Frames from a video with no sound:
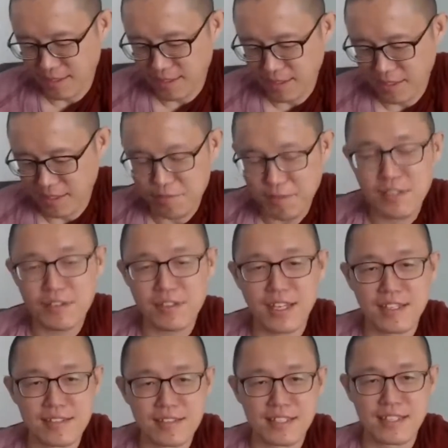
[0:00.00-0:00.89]
in a way you
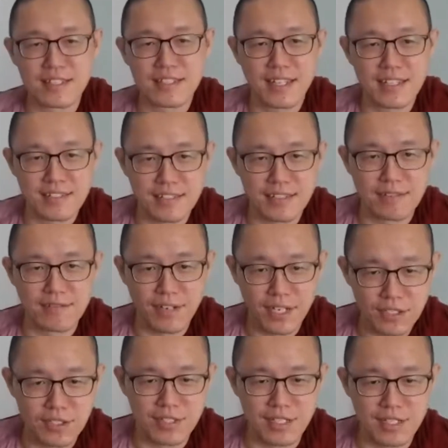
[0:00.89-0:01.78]
can say that's the
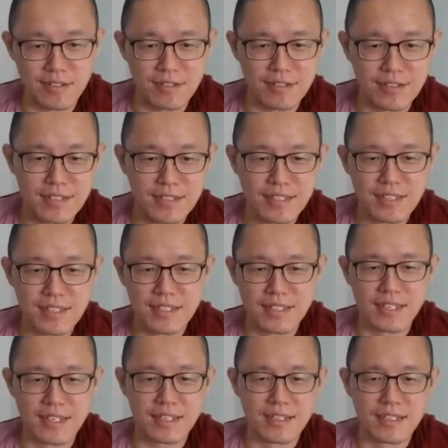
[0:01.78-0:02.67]
rationale.
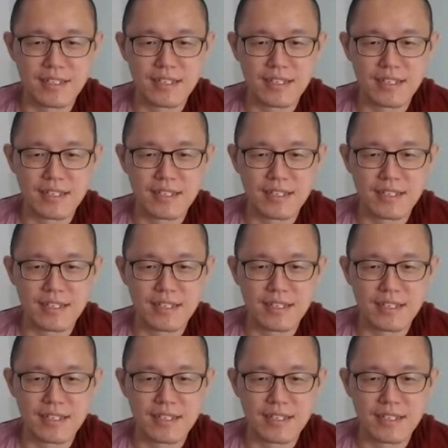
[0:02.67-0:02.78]
Yeah.